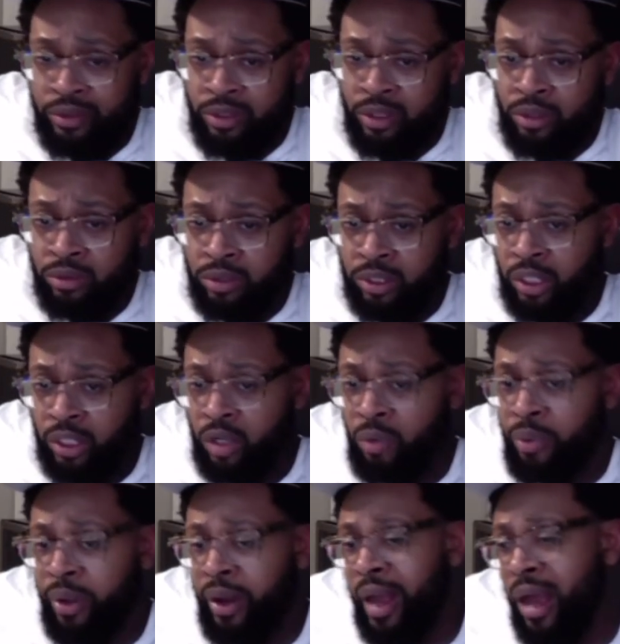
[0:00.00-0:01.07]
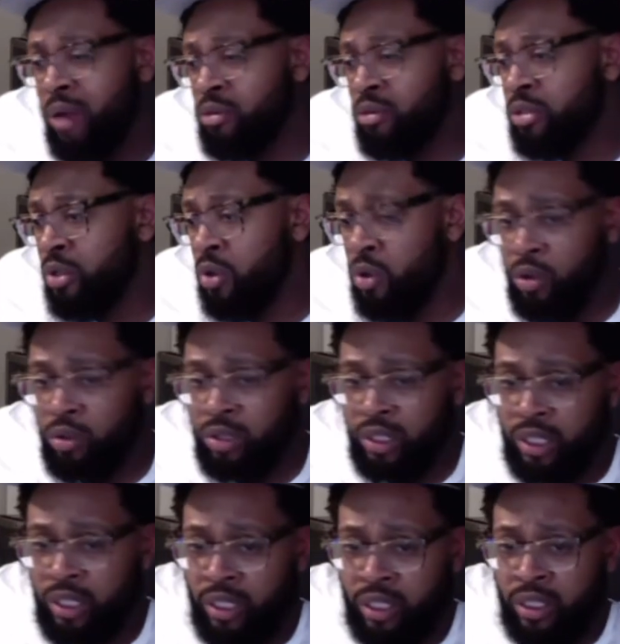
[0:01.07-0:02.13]
Single parent household,
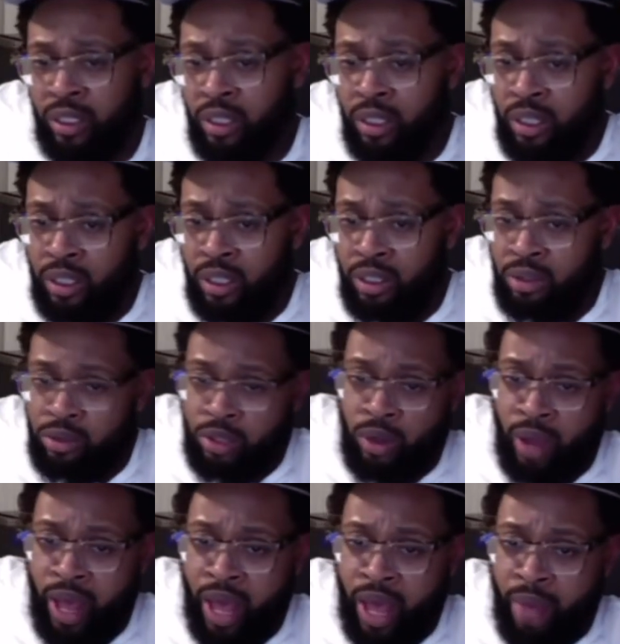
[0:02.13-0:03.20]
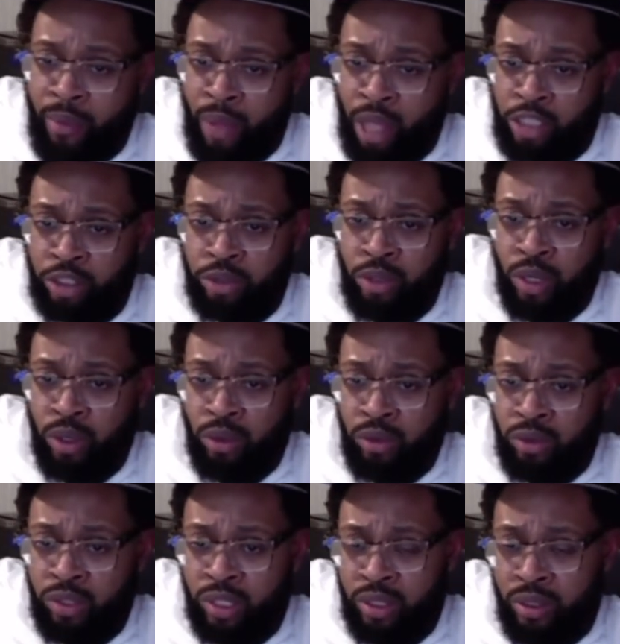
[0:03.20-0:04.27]
and I have my
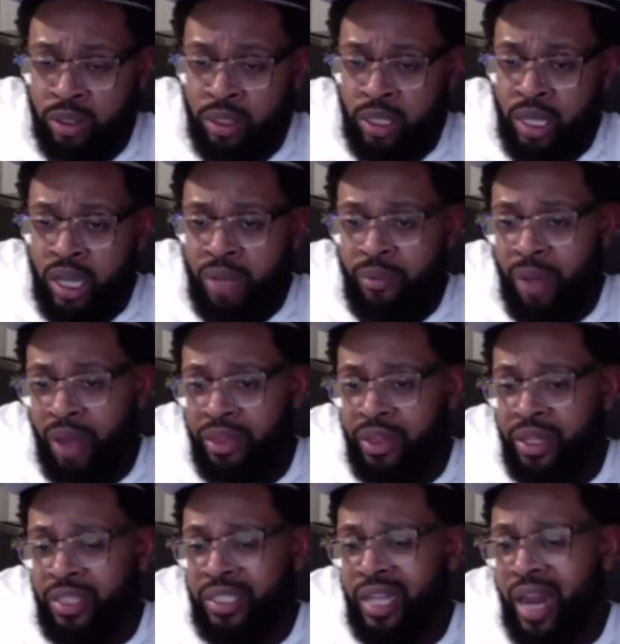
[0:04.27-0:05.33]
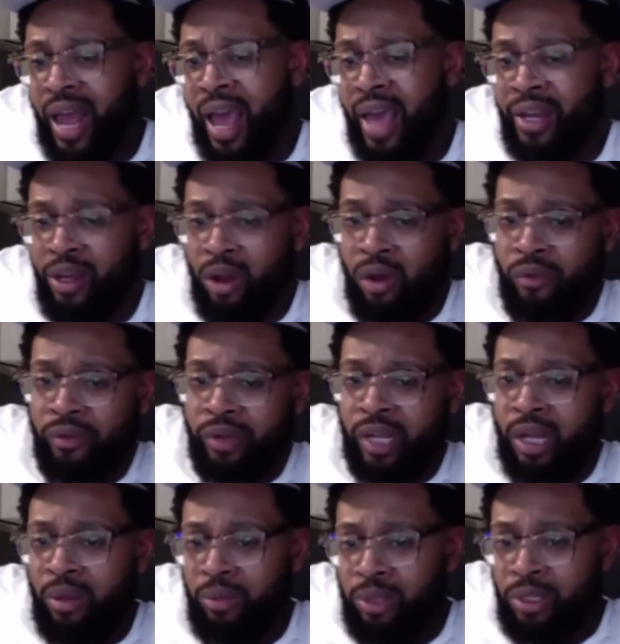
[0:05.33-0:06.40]
struggles and my things that I had to
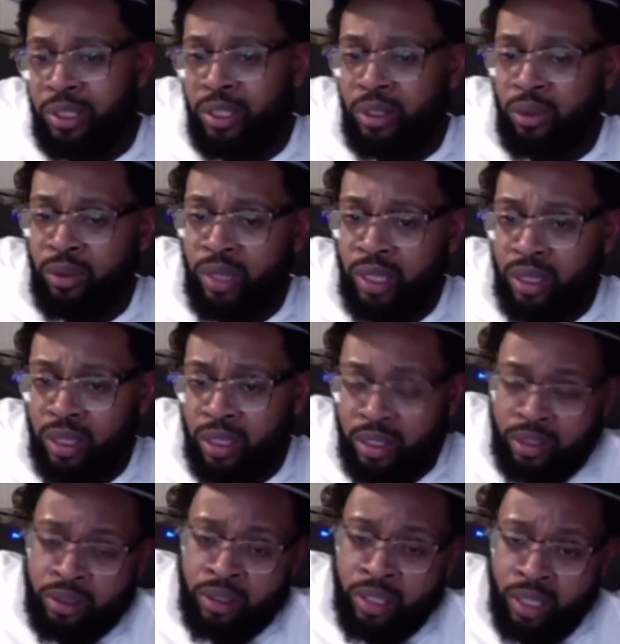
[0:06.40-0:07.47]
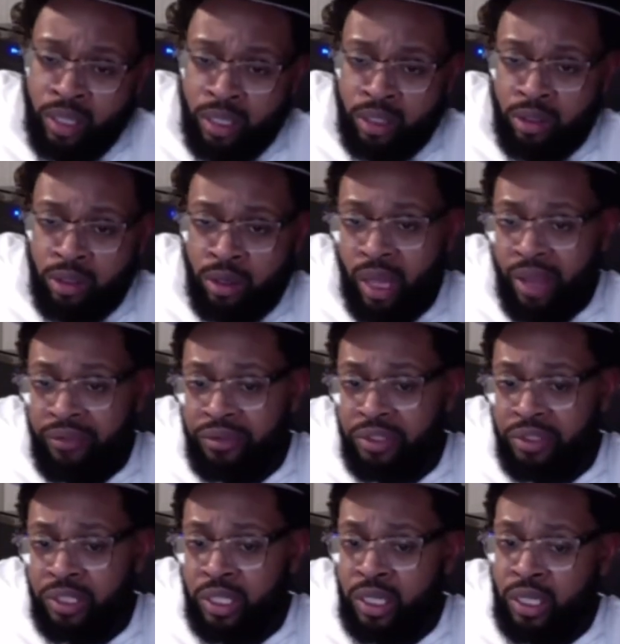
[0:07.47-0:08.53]
overcome and deal with, and life is
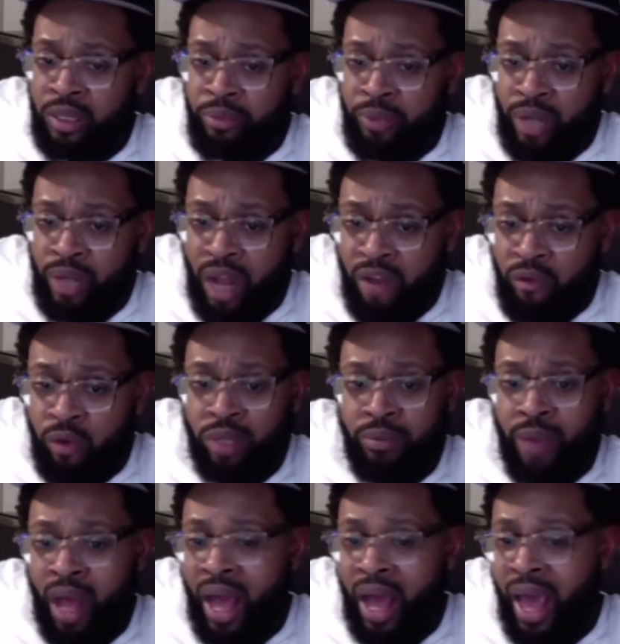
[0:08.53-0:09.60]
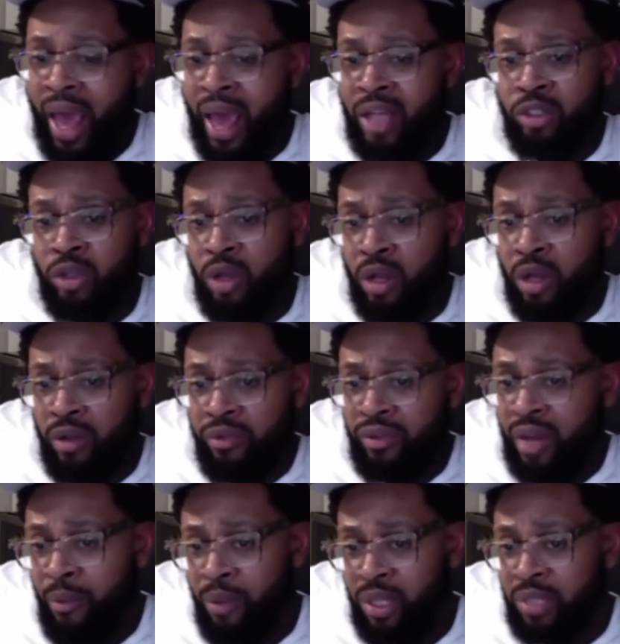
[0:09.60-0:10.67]
good, but I've worked my ass off and
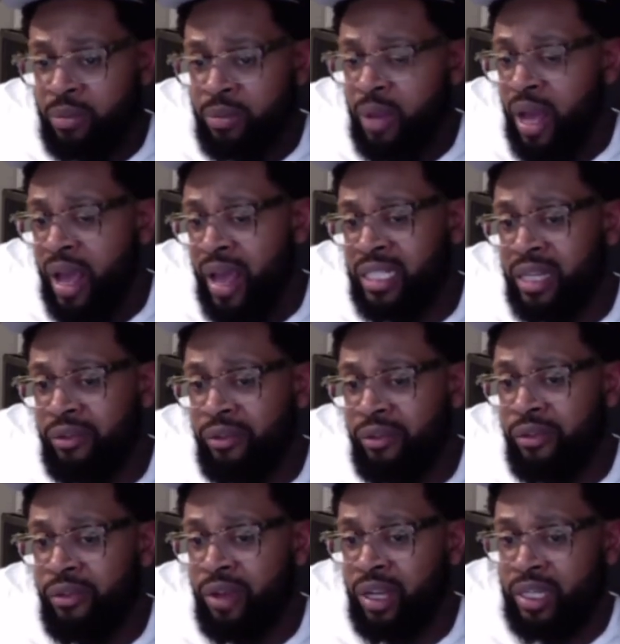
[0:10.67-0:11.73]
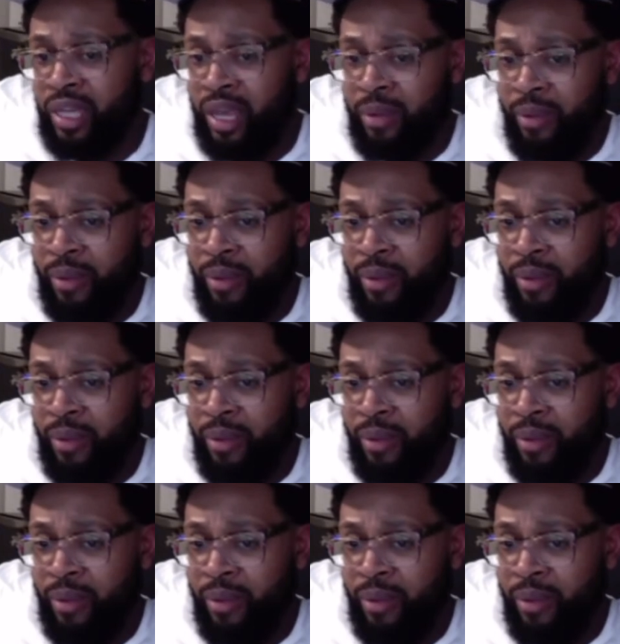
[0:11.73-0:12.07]
I bust my ass every fucking day.